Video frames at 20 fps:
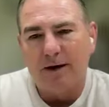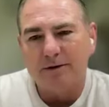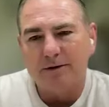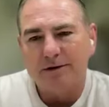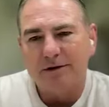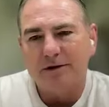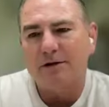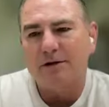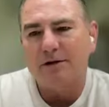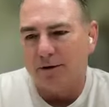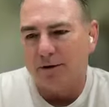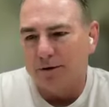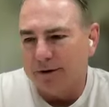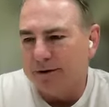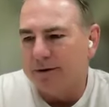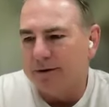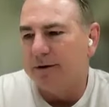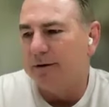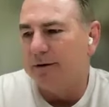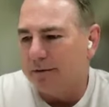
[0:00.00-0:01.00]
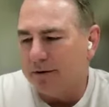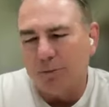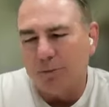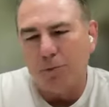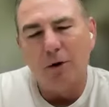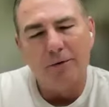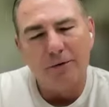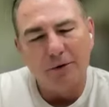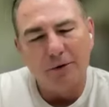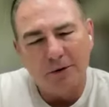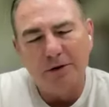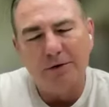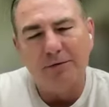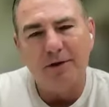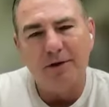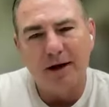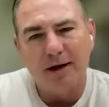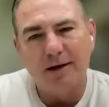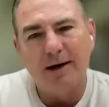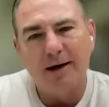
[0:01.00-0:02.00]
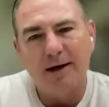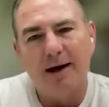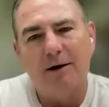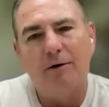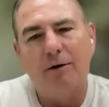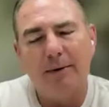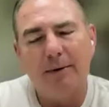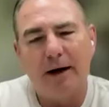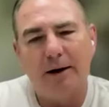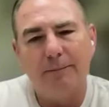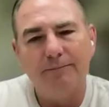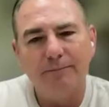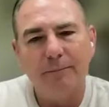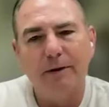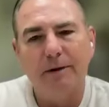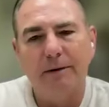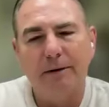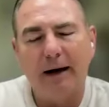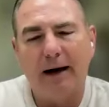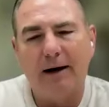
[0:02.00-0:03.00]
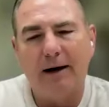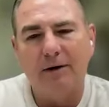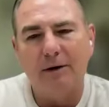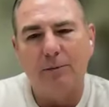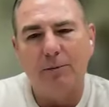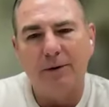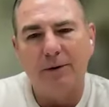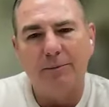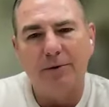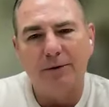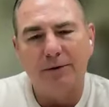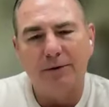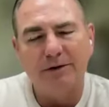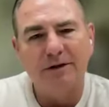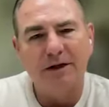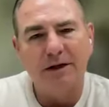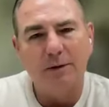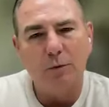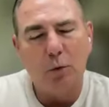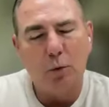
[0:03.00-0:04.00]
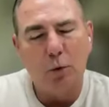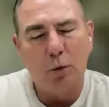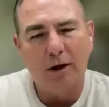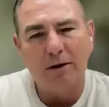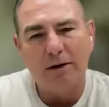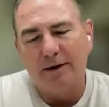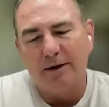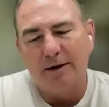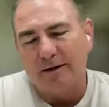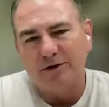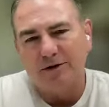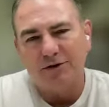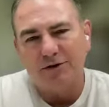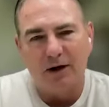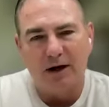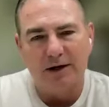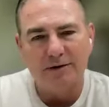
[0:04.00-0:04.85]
So now it's just learning the, the brotherhood thing now about how can we build a team quickly